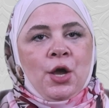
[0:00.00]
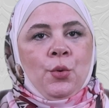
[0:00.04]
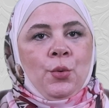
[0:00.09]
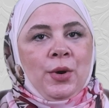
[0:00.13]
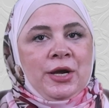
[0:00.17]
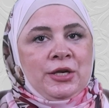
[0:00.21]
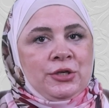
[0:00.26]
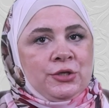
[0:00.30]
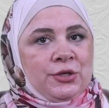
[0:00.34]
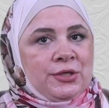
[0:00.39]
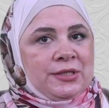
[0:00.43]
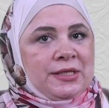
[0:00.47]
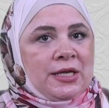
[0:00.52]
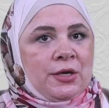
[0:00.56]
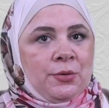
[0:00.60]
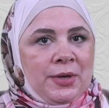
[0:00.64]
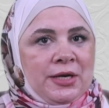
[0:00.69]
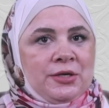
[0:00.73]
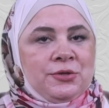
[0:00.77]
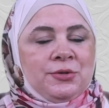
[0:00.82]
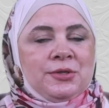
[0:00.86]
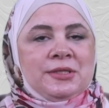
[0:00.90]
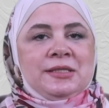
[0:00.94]
Waiters and
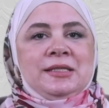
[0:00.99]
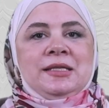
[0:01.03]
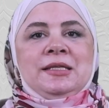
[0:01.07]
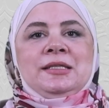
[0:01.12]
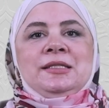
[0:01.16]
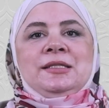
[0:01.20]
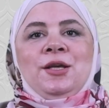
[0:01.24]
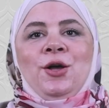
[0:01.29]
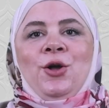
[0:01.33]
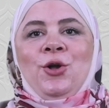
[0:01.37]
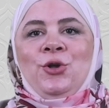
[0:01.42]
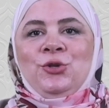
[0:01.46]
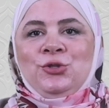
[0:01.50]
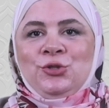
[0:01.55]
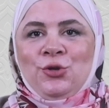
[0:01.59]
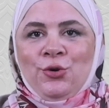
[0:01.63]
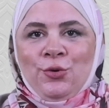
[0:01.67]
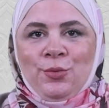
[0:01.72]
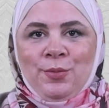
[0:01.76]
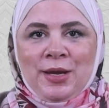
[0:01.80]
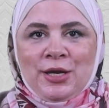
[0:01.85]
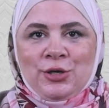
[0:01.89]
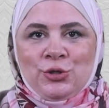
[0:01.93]
waitresses
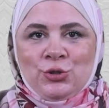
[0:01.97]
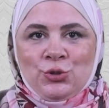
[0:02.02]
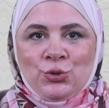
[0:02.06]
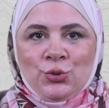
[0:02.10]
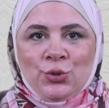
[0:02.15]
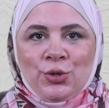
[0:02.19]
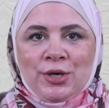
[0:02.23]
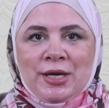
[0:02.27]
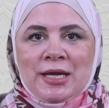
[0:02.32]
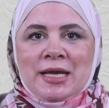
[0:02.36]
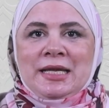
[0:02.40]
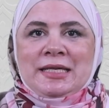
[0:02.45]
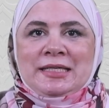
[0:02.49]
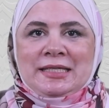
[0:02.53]
also make sure